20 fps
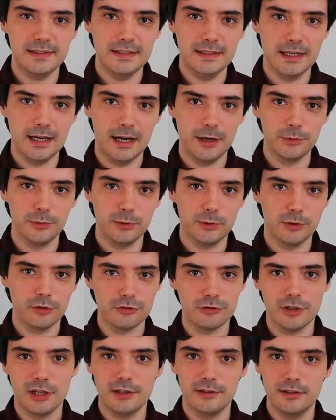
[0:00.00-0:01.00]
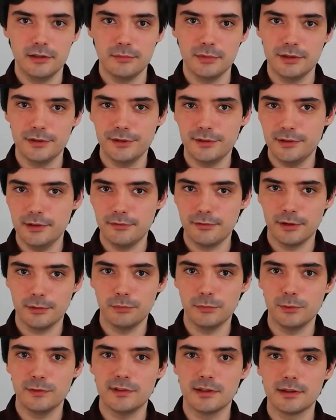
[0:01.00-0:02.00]
how to conjugate them in these
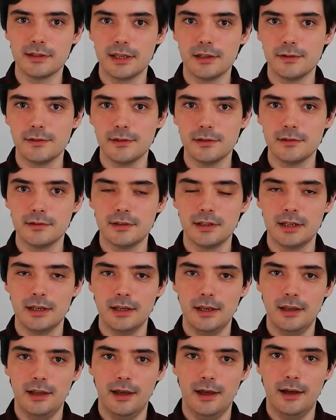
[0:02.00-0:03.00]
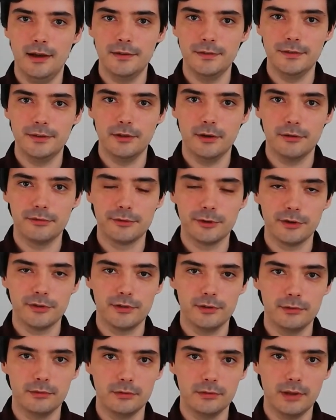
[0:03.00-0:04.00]
different moods and tenses. And of
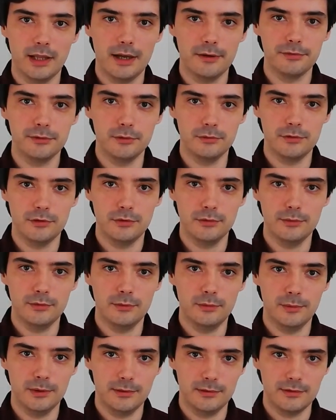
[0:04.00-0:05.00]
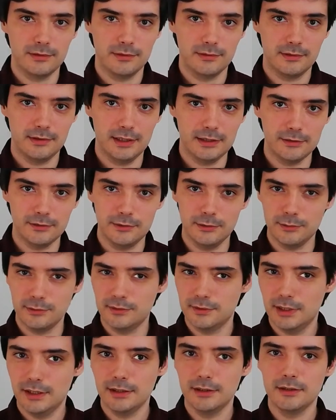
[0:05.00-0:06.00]
course you'll have to choose which things you
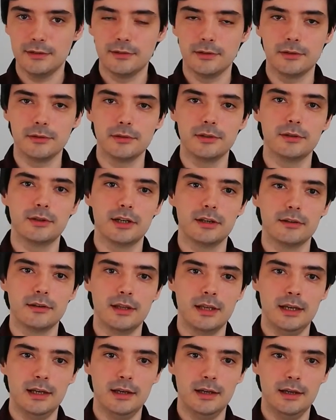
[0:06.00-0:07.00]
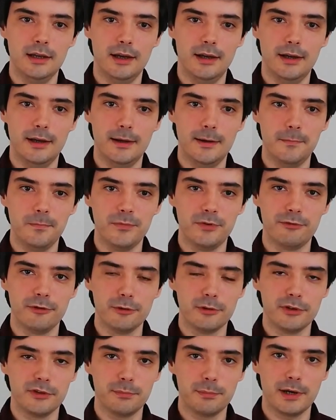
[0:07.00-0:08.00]
study, so you can
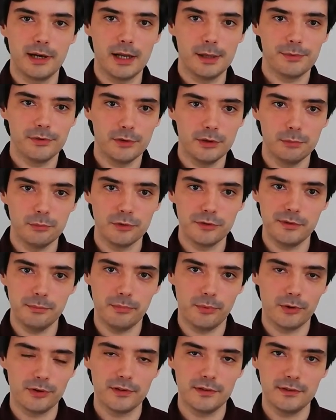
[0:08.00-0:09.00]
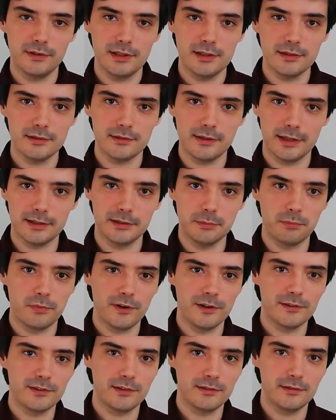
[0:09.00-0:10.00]
focus perhaps on the most important things like the
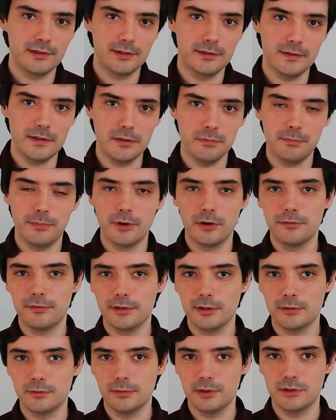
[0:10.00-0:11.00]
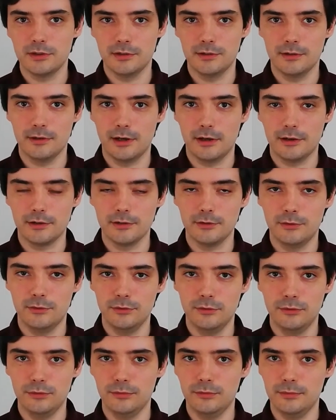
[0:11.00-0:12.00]
present and the imperfect, which are the
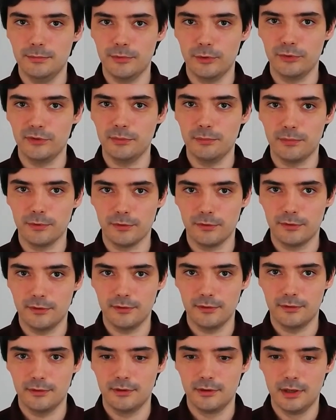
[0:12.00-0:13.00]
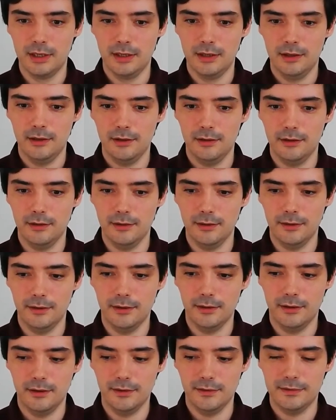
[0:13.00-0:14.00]
two most important
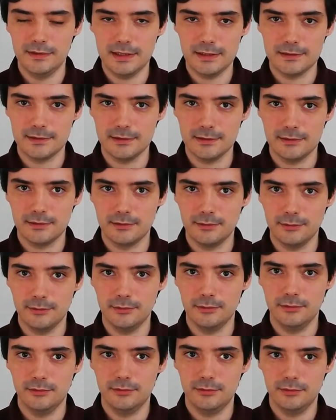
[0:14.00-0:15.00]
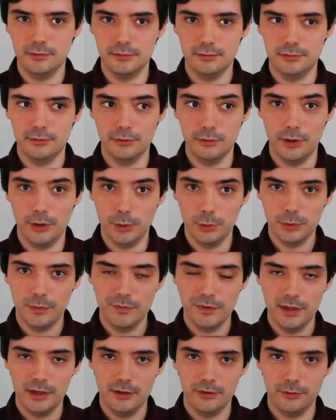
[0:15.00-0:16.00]
tenses to know
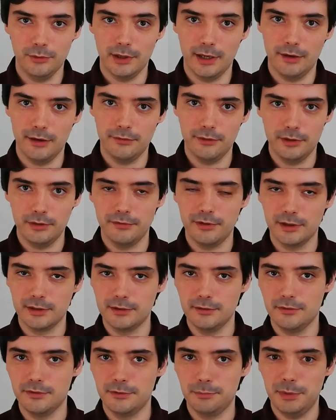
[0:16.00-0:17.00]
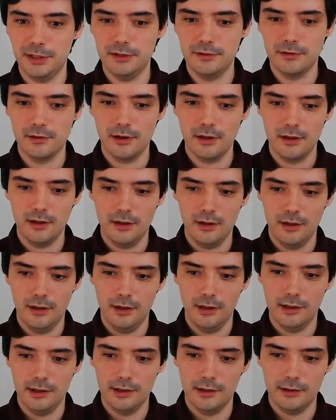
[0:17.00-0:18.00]
to have an effective speech,
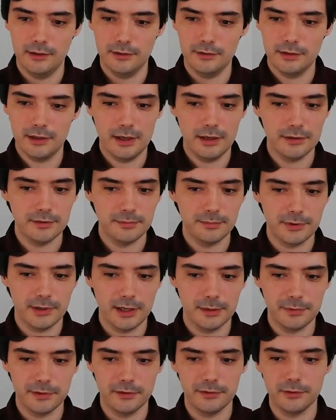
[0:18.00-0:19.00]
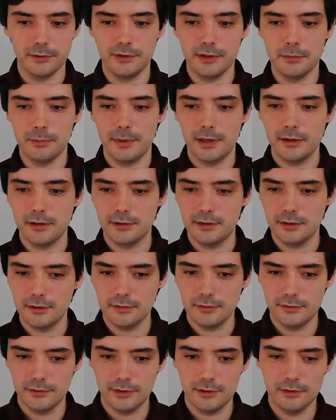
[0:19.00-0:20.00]
and perhaps also the
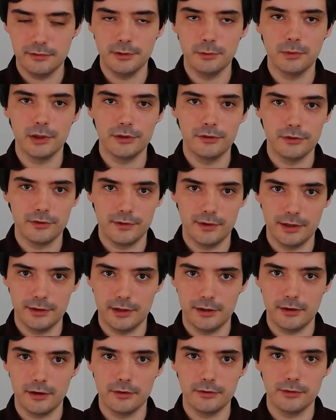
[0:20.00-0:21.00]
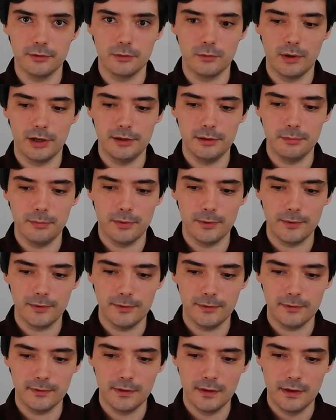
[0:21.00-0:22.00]
imperative and a few others that are also quite
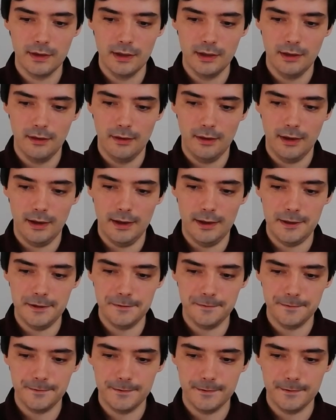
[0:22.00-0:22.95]
important. And